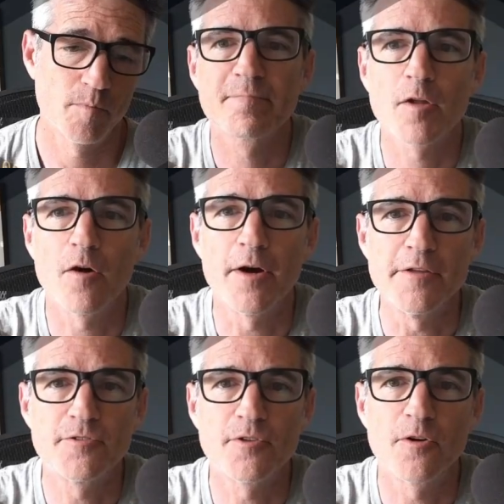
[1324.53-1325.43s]
All
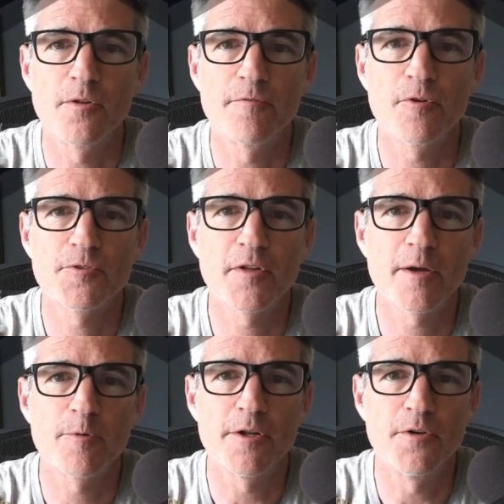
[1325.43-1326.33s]
right, so the first thing I'm
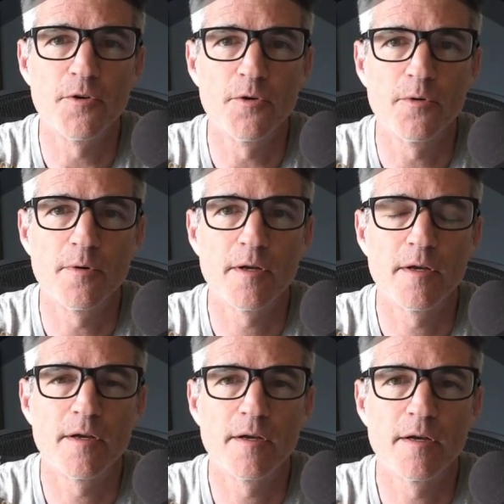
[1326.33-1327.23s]
going to do
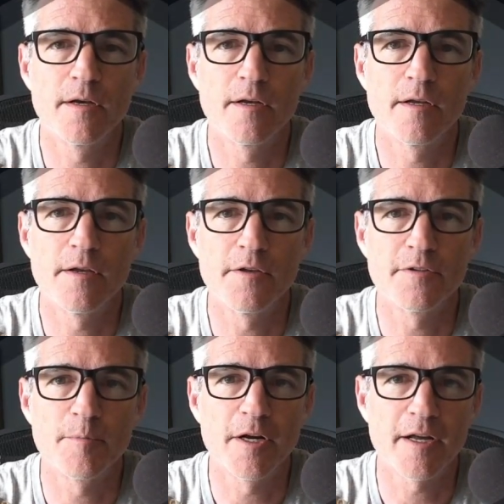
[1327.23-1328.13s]
is
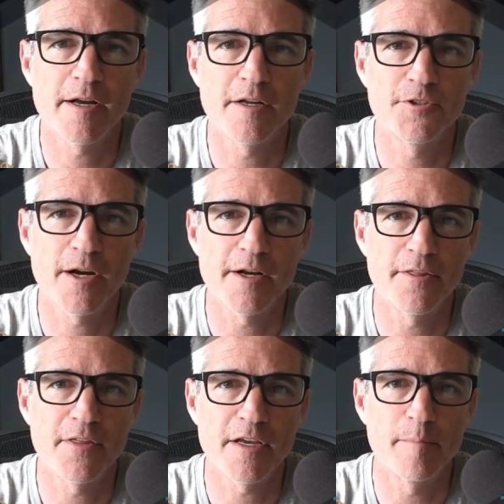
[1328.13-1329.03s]
I'm going to kind of try to
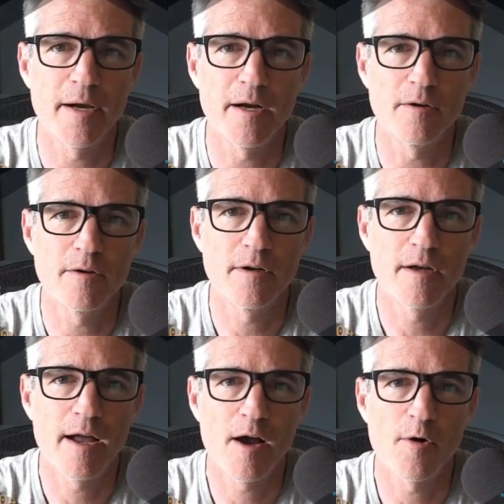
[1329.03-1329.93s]
think about
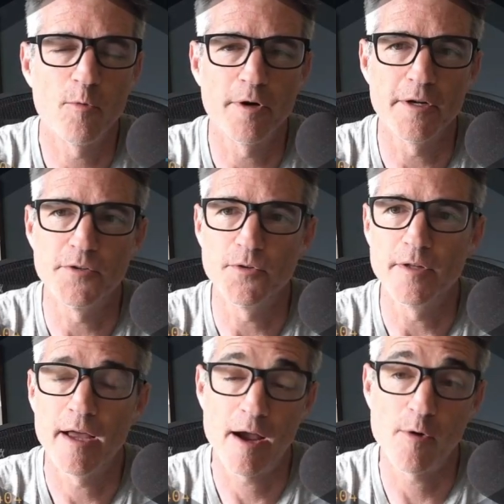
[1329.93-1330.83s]
how I want to do
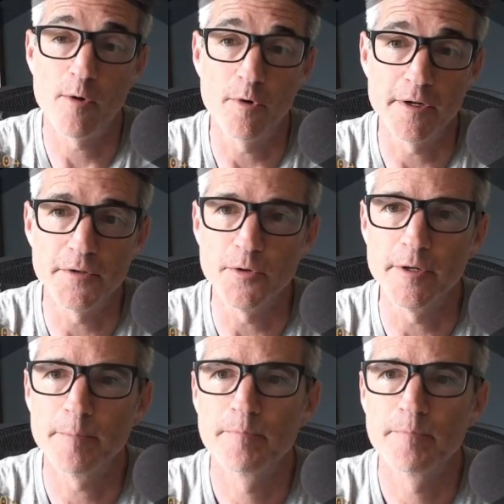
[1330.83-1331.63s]
it.